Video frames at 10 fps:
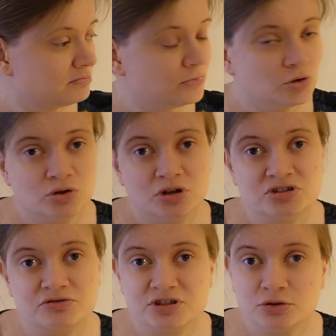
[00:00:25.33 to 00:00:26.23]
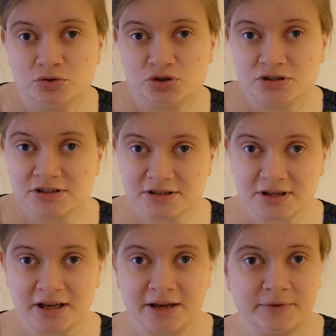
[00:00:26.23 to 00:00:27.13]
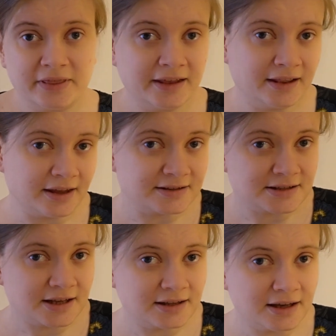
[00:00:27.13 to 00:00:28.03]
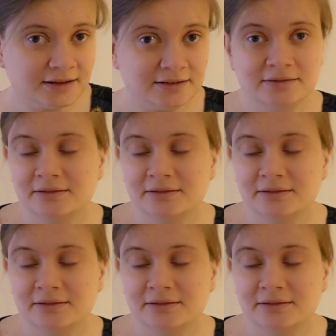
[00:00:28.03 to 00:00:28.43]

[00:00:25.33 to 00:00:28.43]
New Year's resolutions and everything else like that.